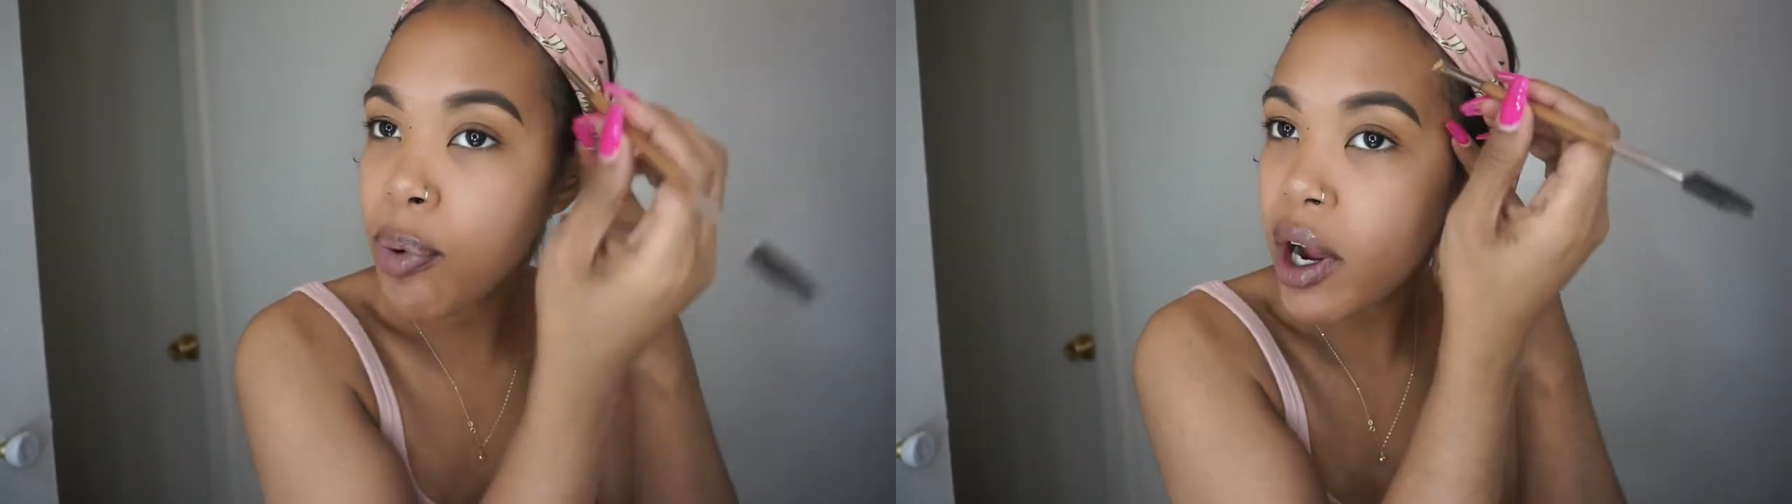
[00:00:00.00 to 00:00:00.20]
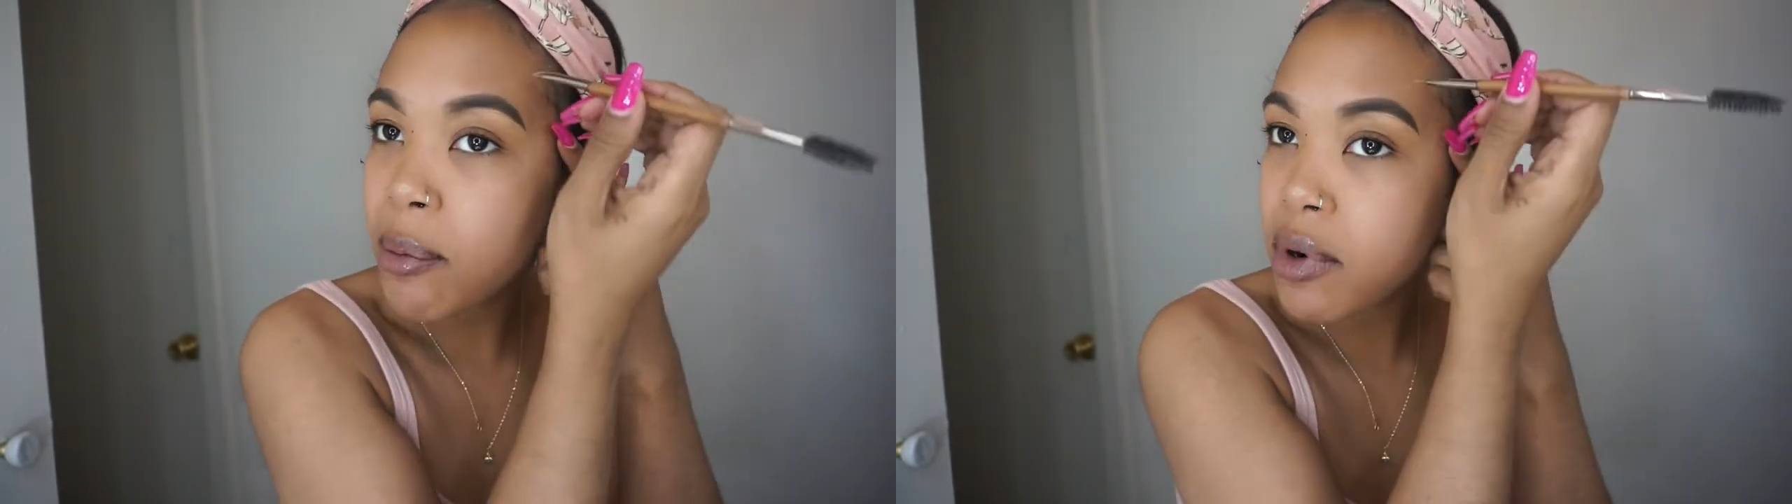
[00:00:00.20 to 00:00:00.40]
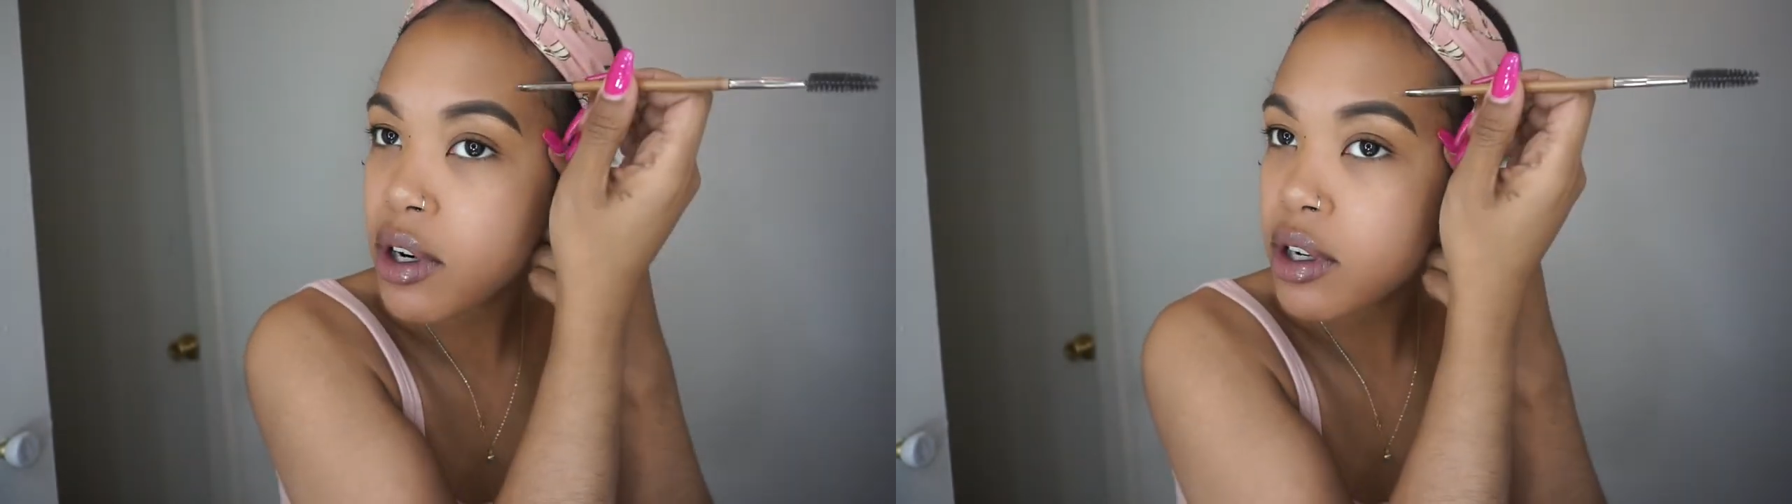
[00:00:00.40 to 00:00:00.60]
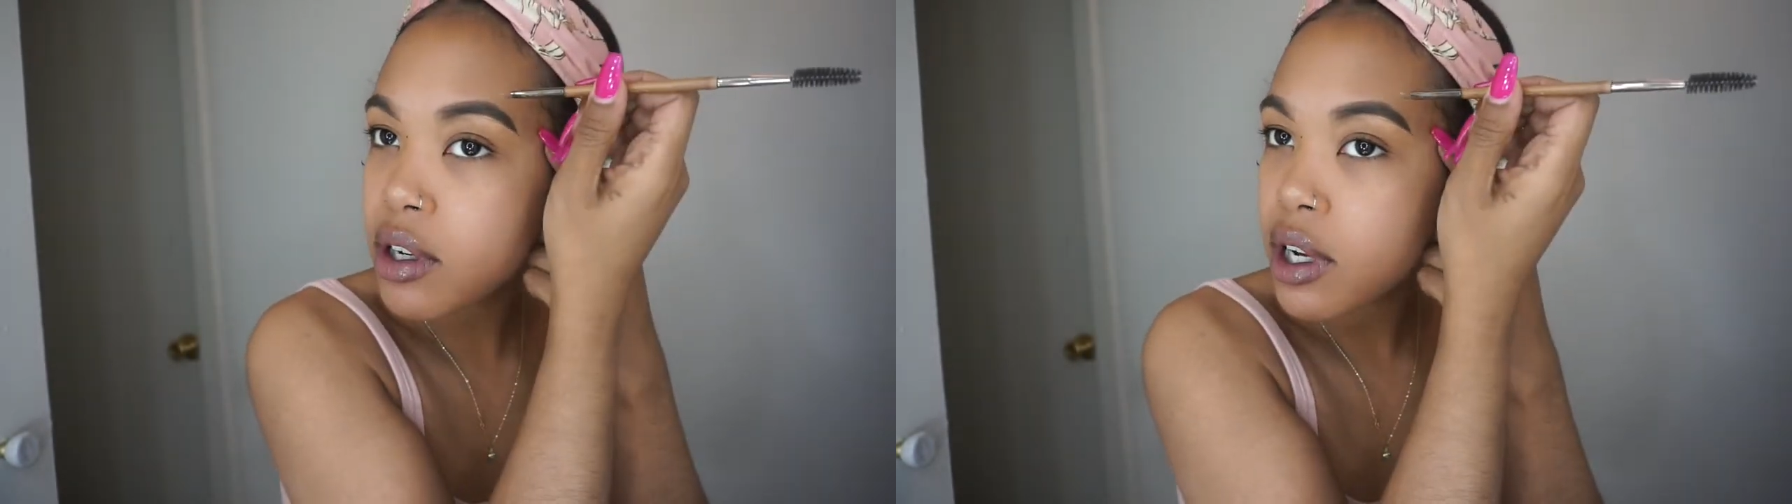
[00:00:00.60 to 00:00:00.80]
primer.